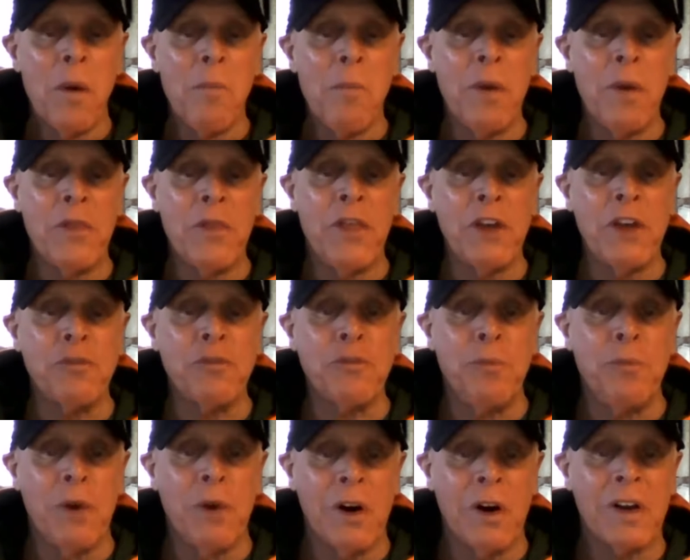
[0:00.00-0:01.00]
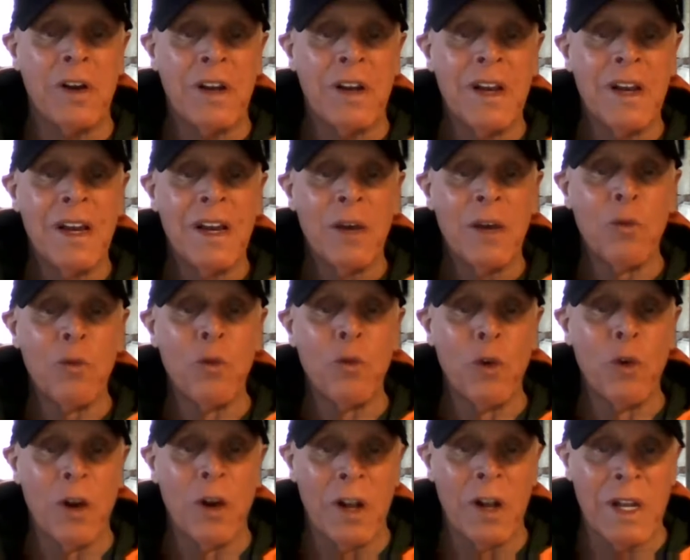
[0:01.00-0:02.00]
But this book
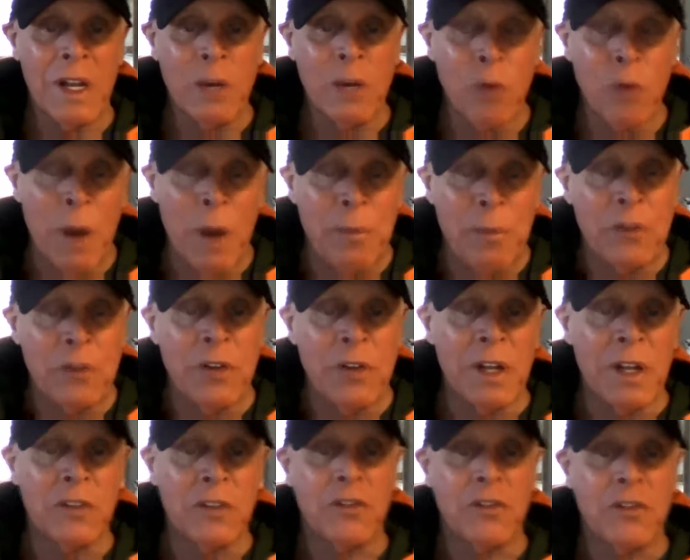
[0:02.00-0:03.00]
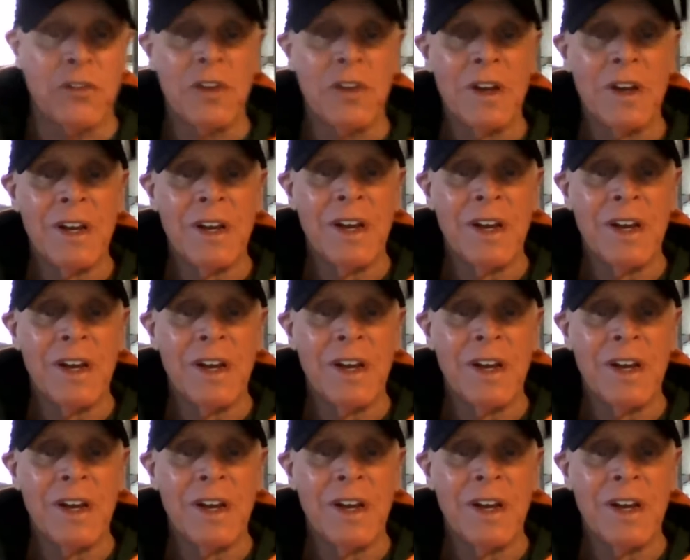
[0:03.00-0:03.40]
really represents